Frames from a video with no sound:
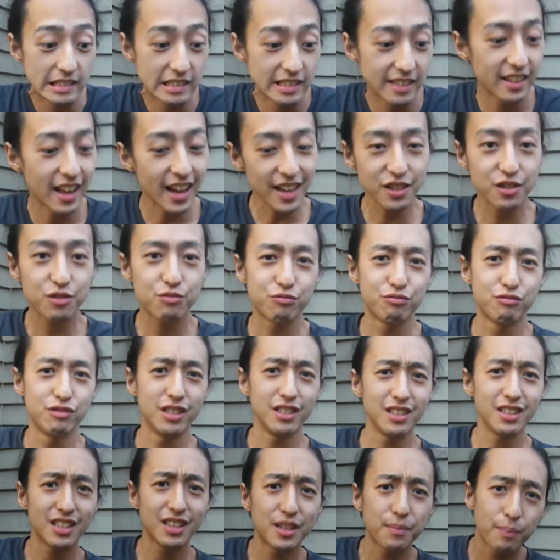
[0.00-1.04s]
That's
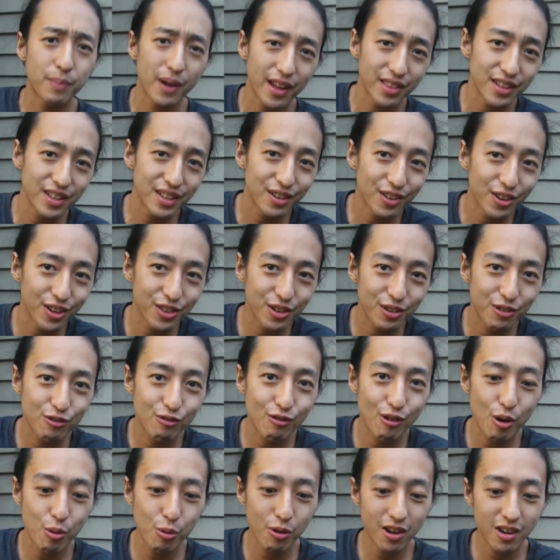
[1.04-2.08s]
really dependent on the
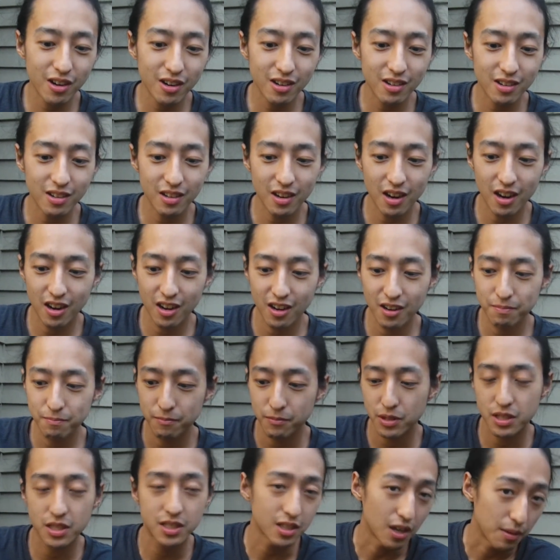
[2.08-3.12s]
grower.
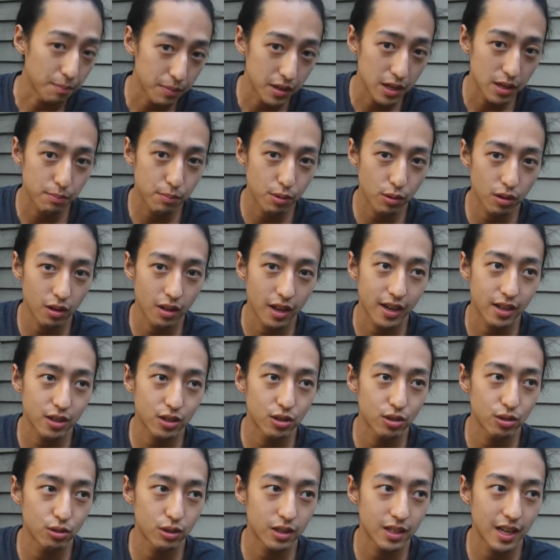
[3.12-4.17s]
Some people like
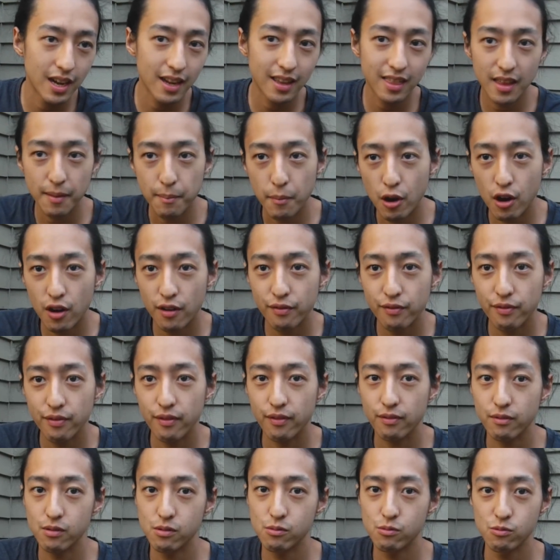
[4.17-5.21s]
to take them off
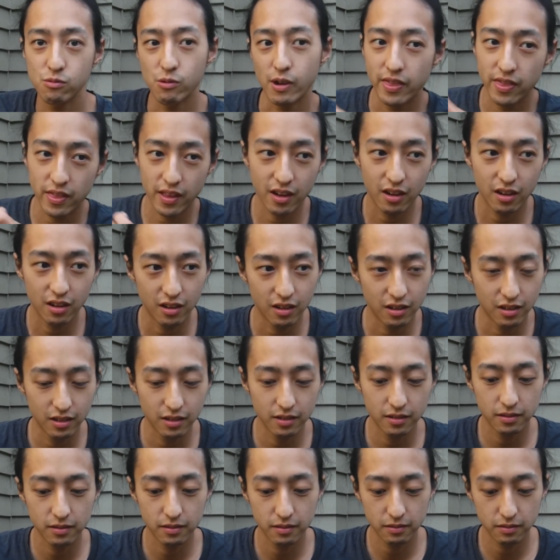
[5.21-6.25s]
when they're
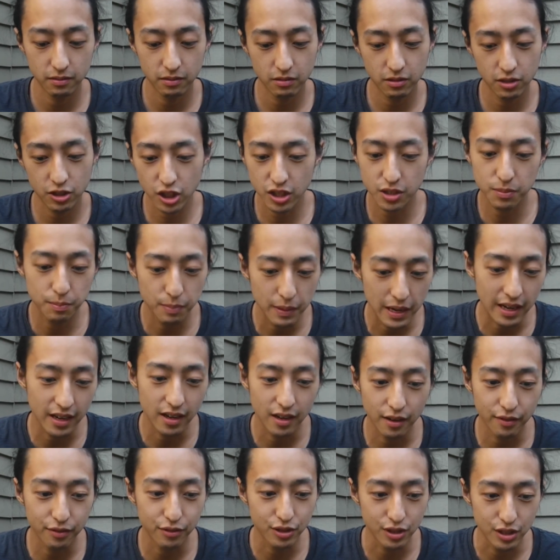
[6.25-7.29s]
just big
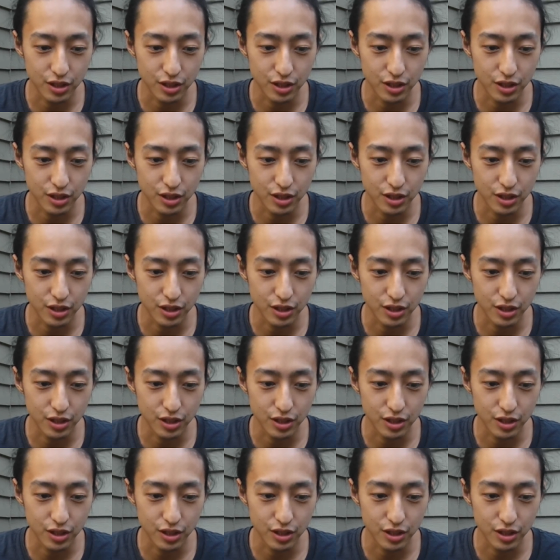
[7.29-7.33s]
enough to